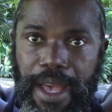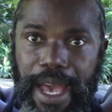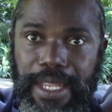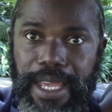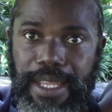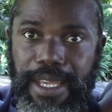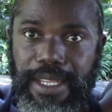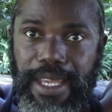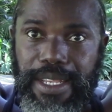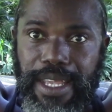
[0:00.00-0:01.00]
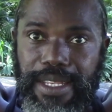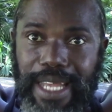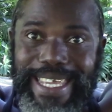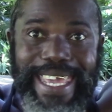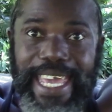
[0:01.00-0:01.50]
and, and, and, and, and,
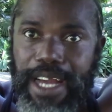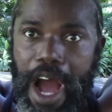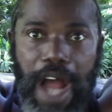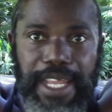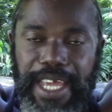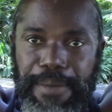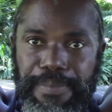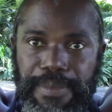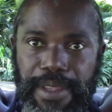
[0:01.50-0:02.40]
and Hagar, all of them.